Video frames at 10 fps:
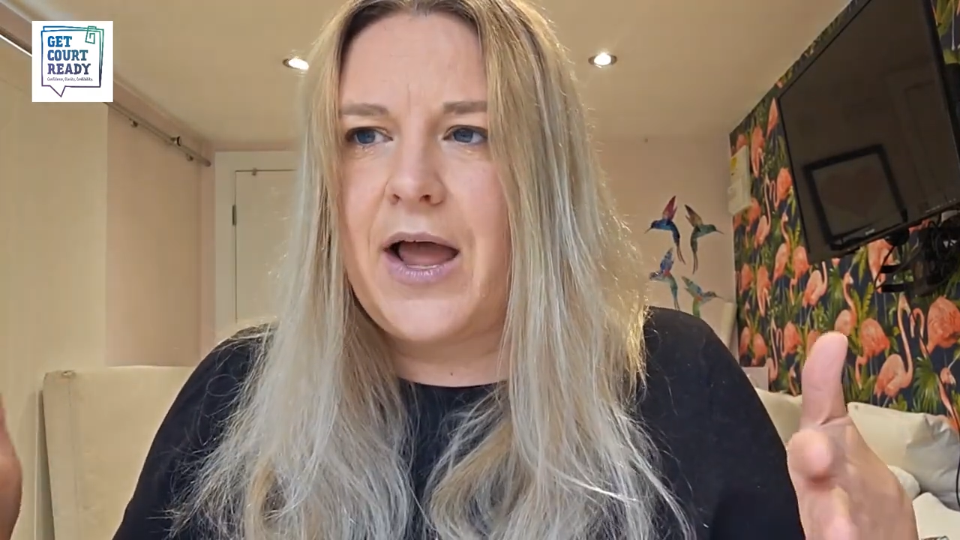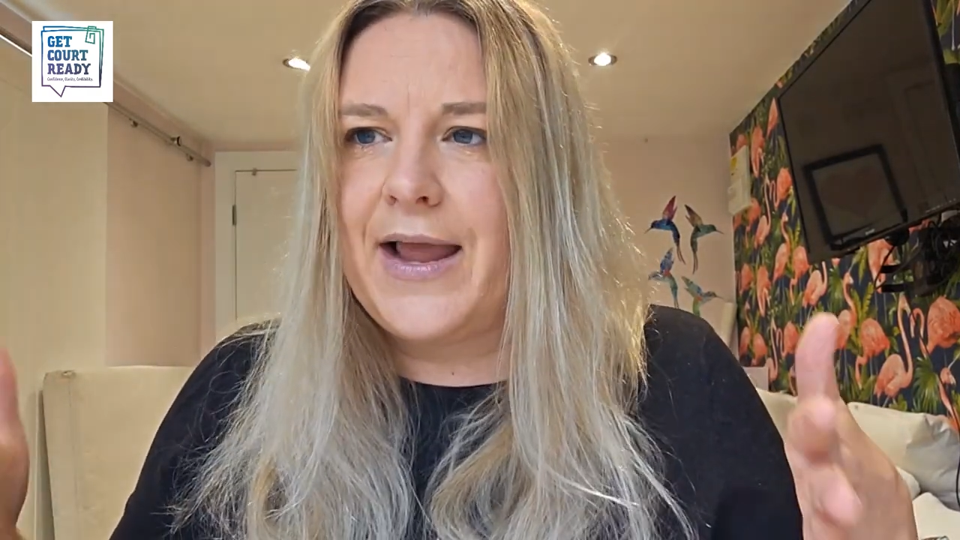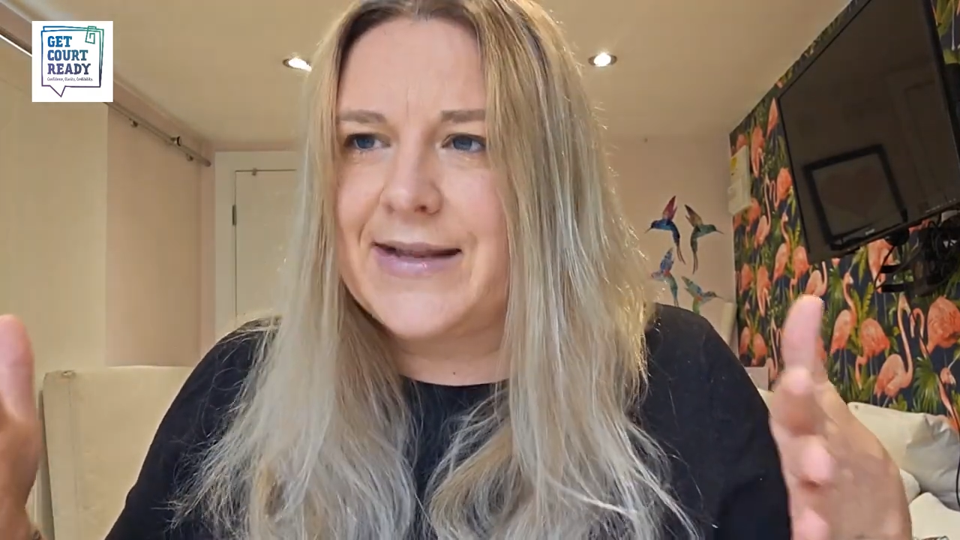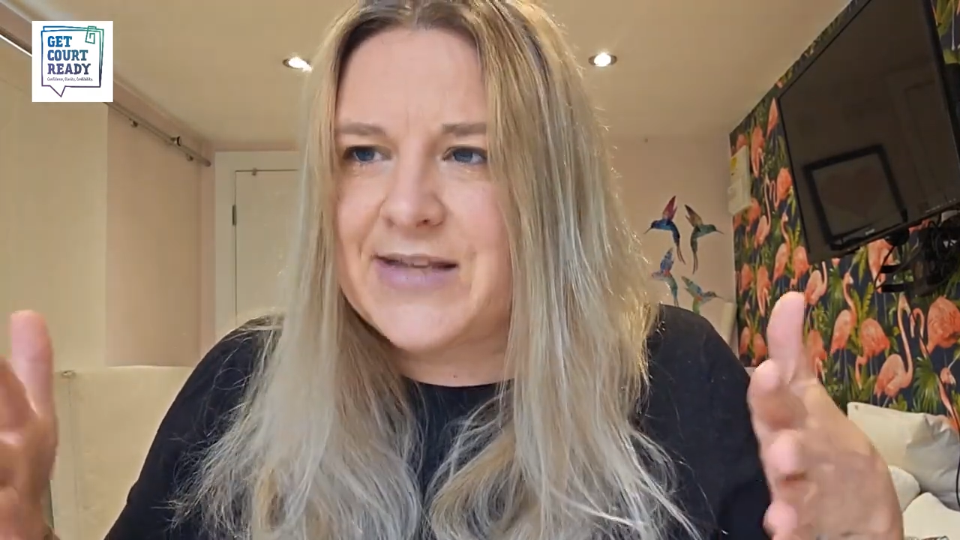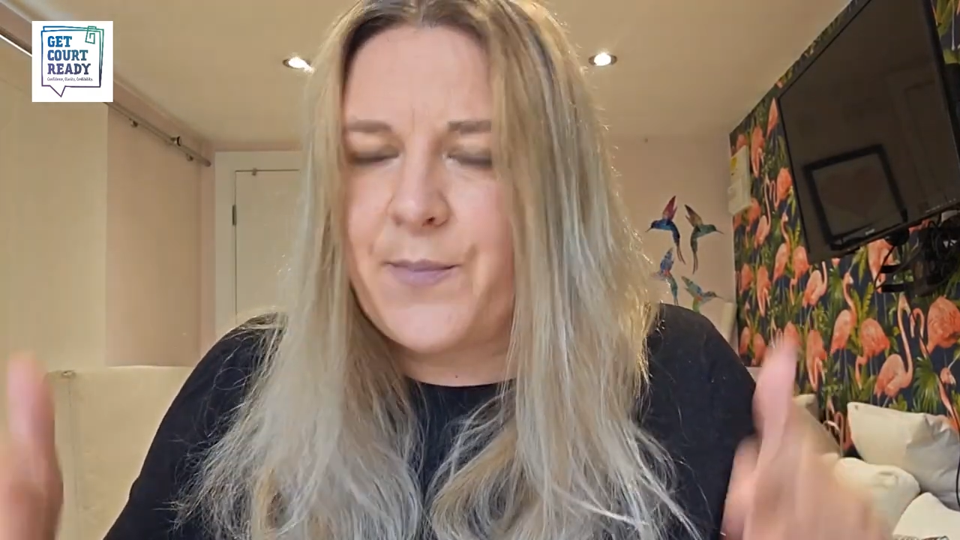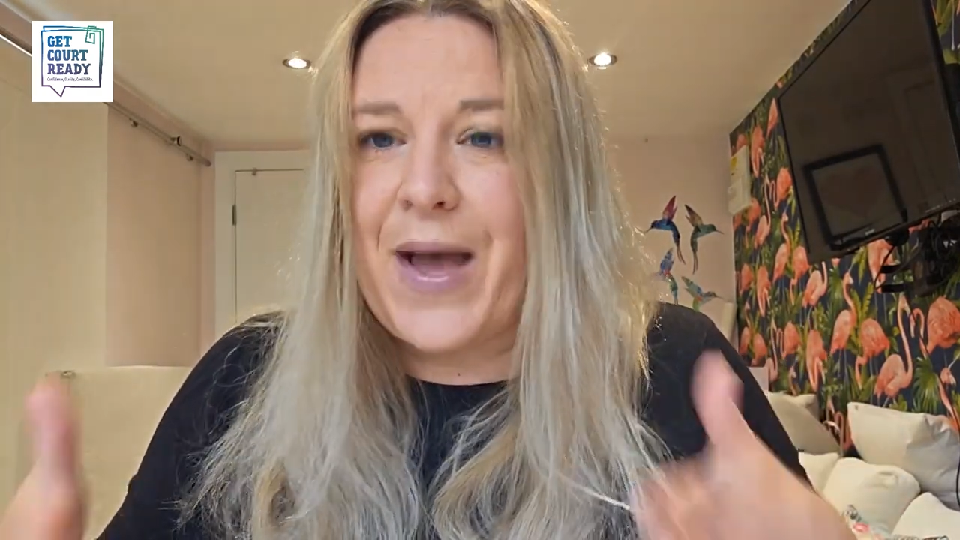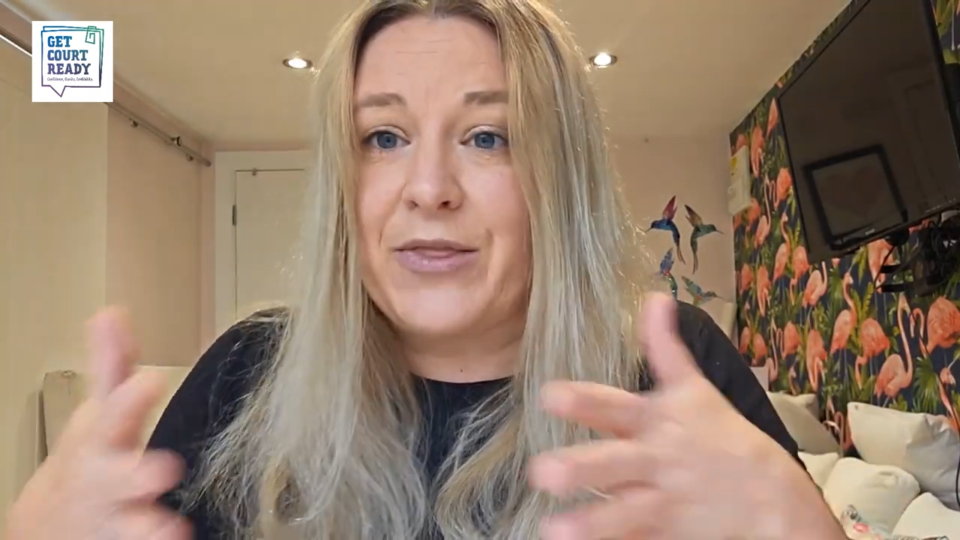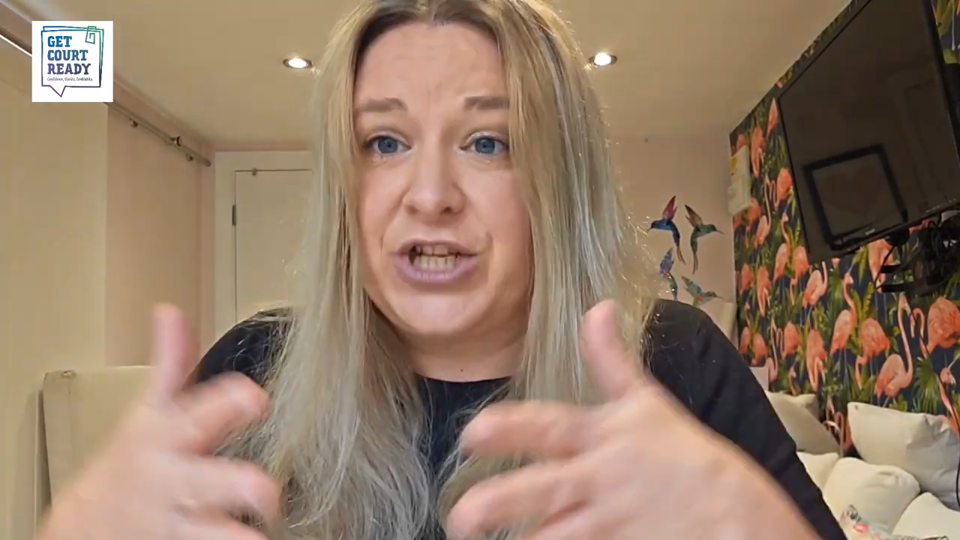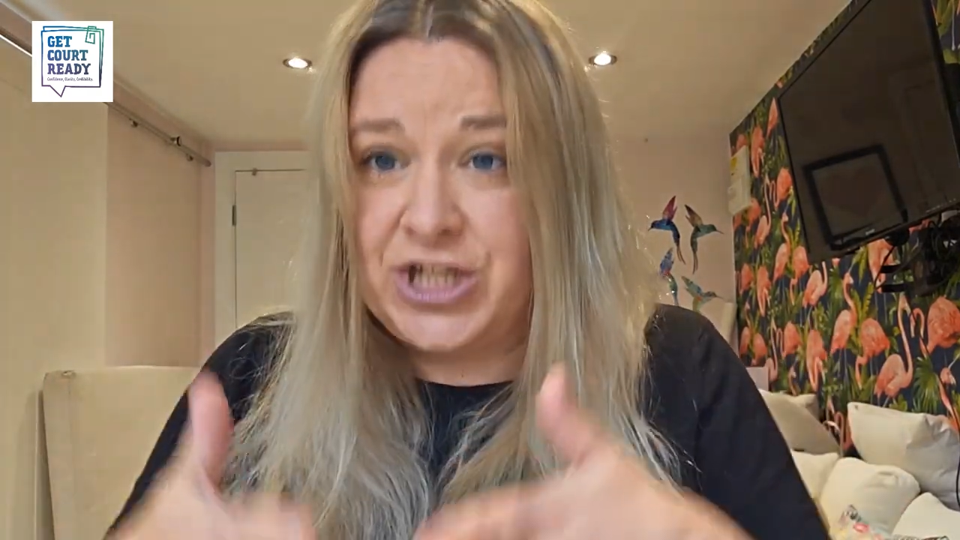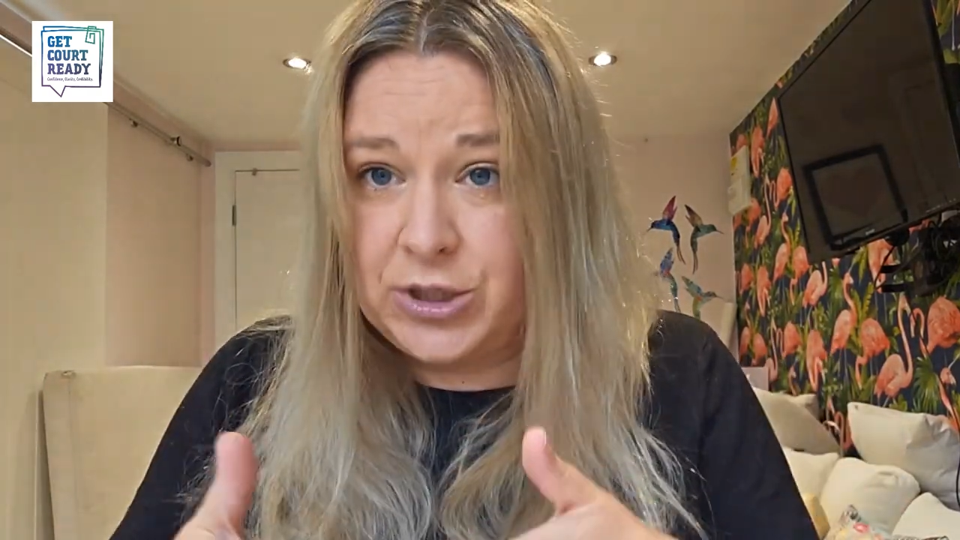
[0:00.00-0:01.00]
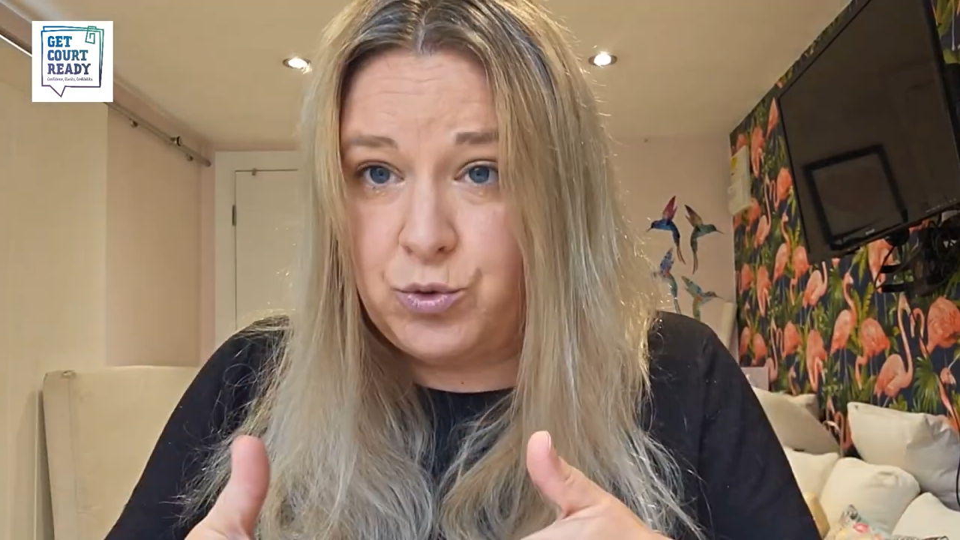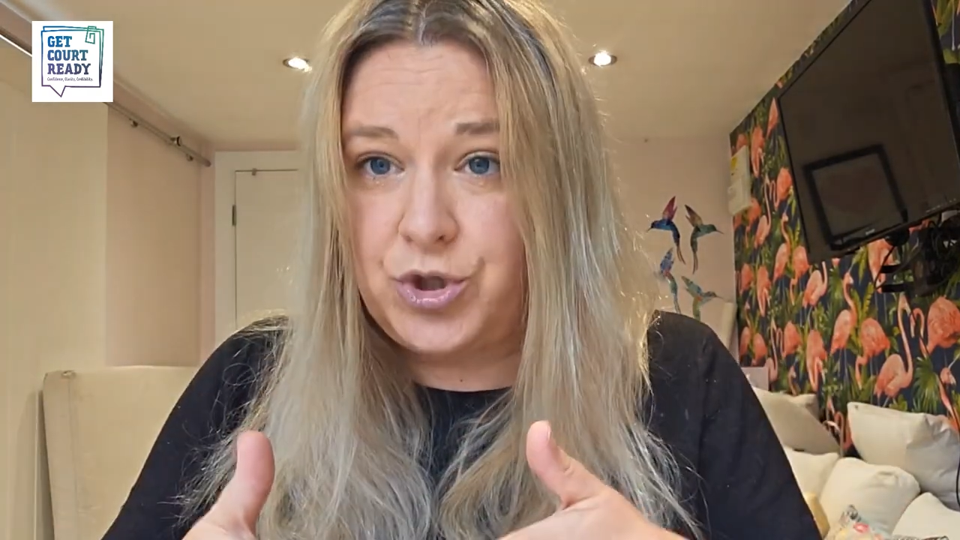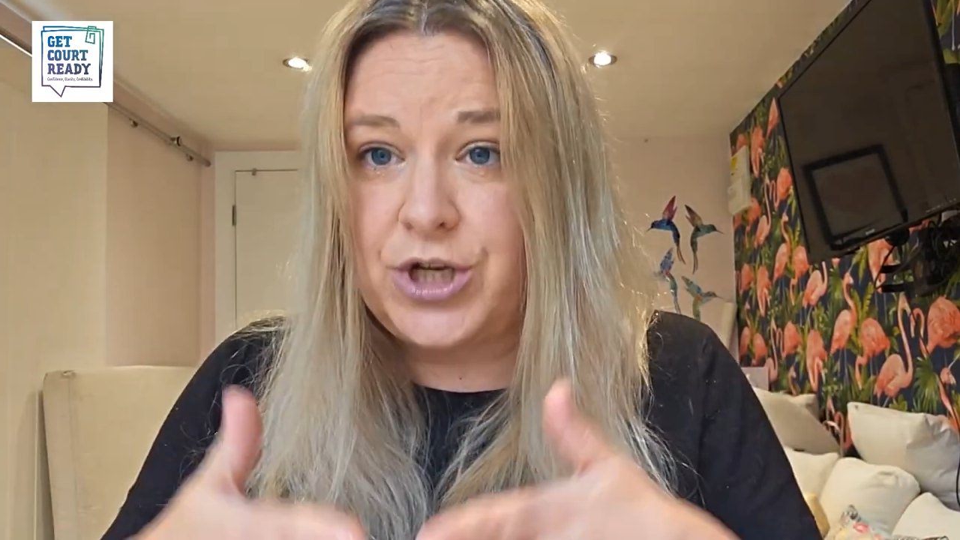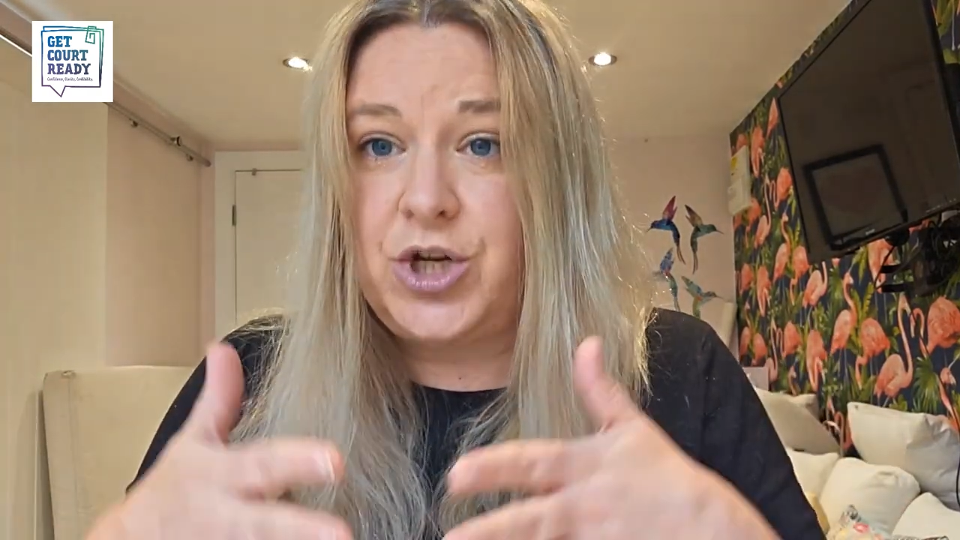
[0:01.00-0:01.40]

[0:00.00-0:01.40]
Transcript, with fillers: It's about the children.